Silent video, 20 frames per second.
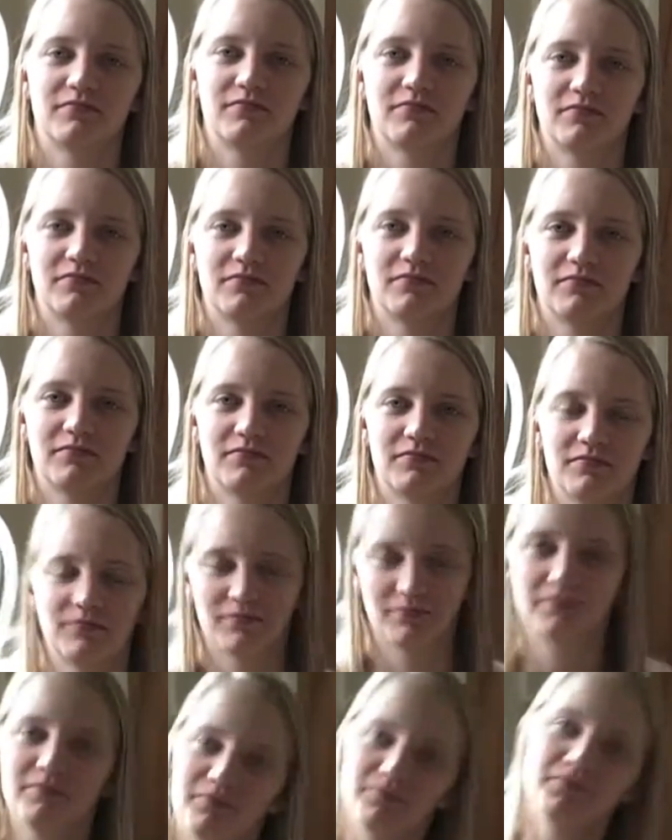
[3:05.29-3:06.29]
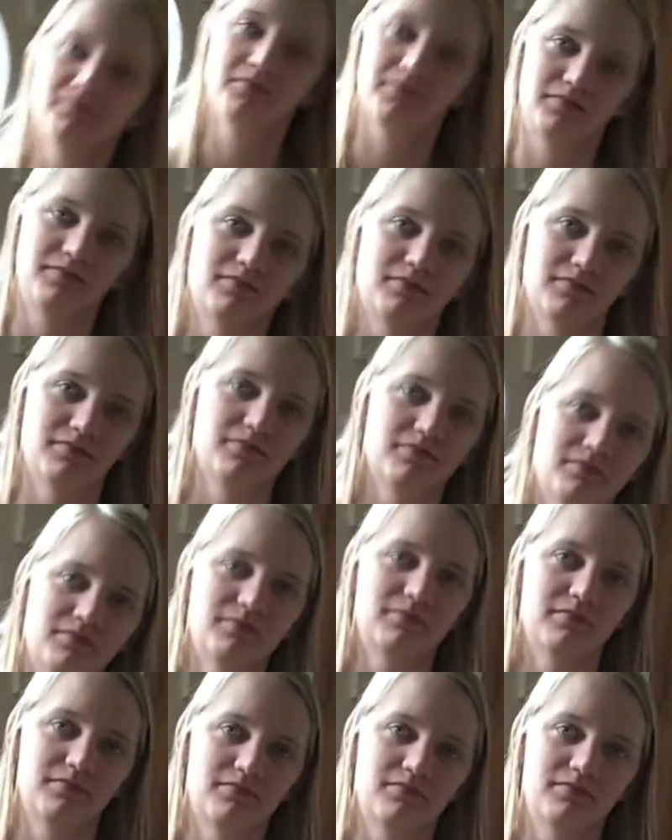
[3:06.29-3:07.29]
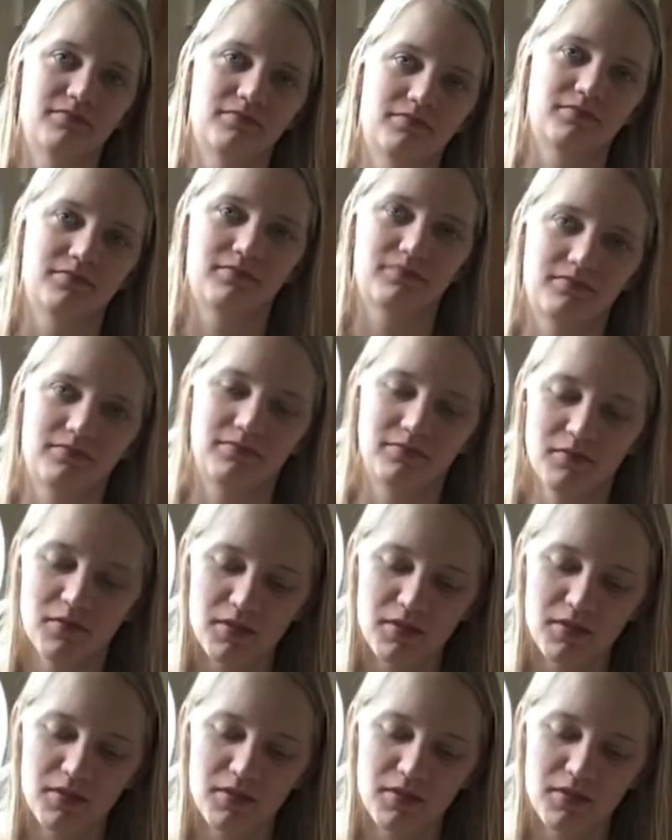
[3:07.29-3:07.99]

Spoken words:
Think it's ready? We'll give it a taste.